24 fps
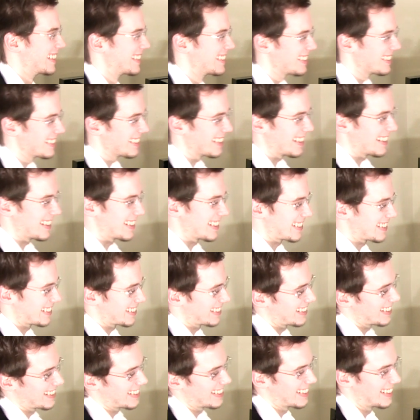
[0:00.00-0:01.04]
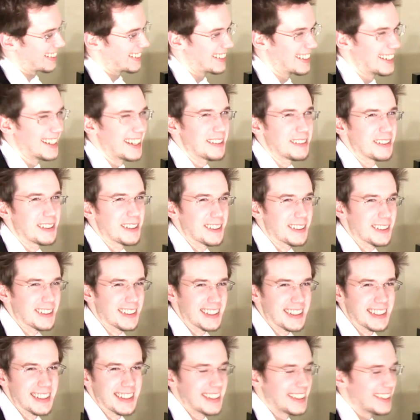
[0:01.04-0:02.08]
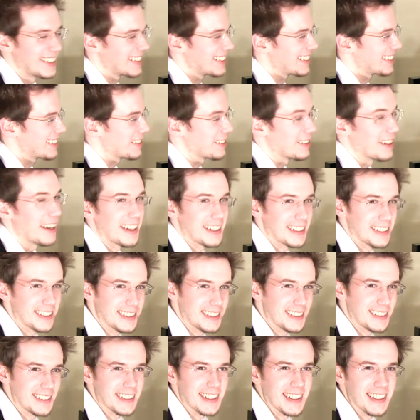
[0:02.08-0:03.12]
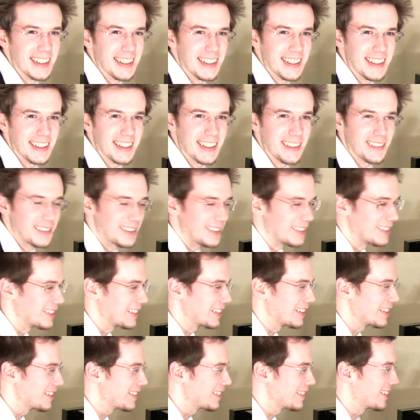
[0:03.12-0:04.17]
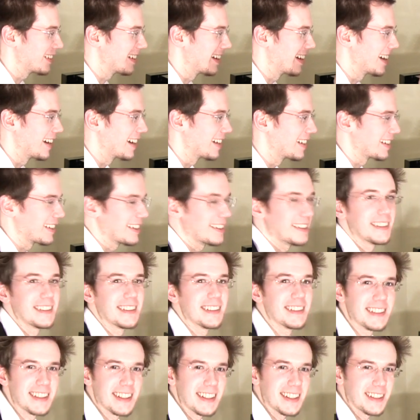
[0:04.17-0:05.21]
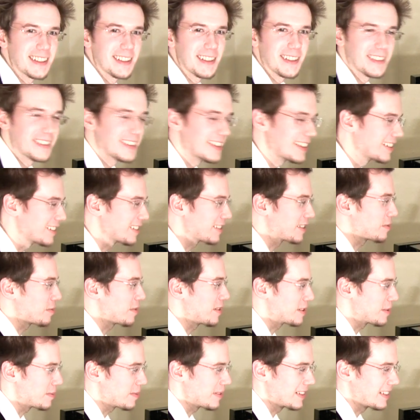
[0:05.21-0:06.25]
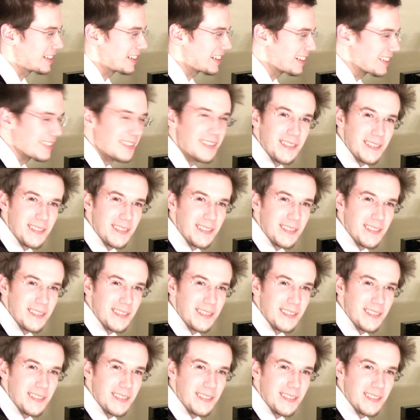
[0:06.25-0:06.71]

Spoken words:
Do this. I'm joking. Don't actually do that. If you do, I take no legal responsibility.